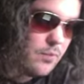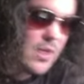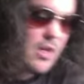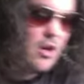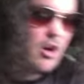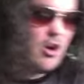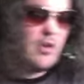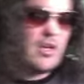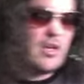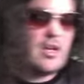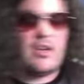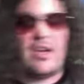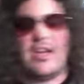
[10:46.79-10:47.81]
Oh, he
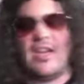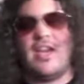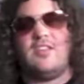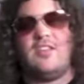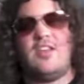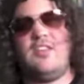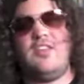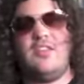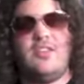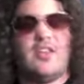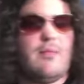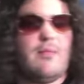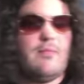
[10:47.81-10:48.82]
yeah he has he has this
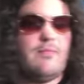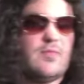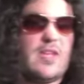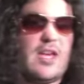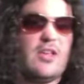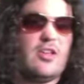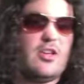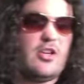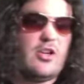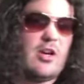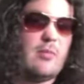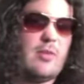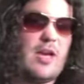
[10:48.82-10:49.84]
um he has, he,
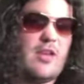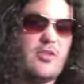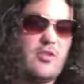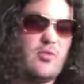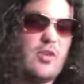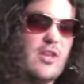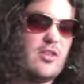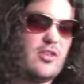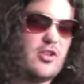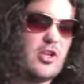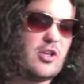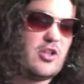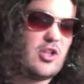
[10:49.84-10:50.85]
um, he has his he has his,
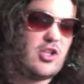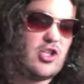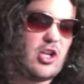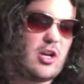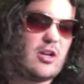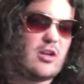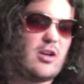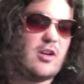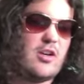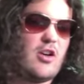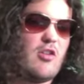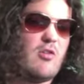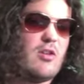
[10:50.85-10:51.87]
his, his, shotgun, you know,